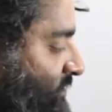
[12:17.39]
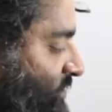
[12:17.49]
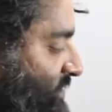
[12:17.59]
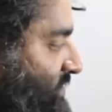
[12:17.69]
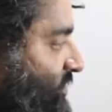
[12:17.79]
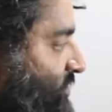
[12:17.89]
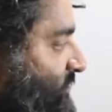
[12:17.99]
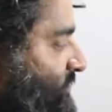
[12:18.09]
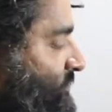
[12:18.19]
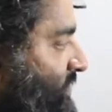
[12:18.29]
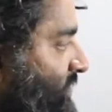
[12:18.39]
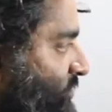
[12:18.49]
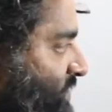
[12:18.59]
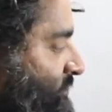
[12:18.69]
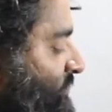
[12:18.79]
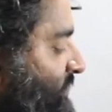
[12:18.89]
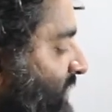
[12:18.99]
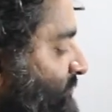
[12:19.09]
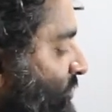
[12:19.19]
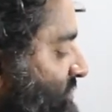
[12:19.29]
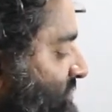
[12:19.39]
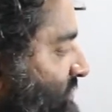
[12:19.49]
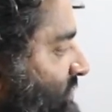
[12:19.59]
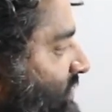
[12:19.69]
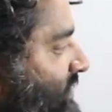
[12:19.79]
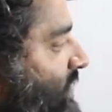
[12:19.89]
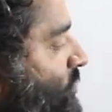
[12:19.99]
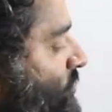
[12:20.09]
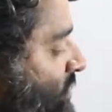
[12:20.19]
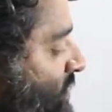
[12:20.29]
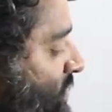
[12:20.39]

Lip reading: You can think of, you can hit pause and think how.